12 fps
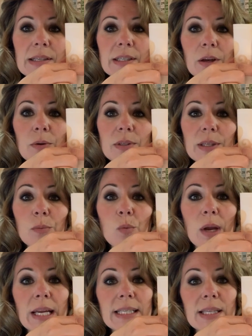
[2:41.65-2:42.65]
So some
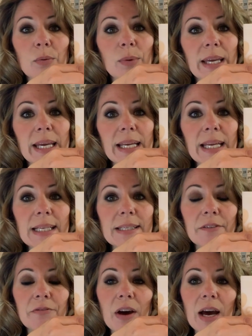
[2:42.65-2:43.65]
ways that we can get
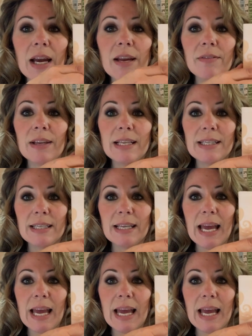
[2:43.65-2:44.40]
to 5 is to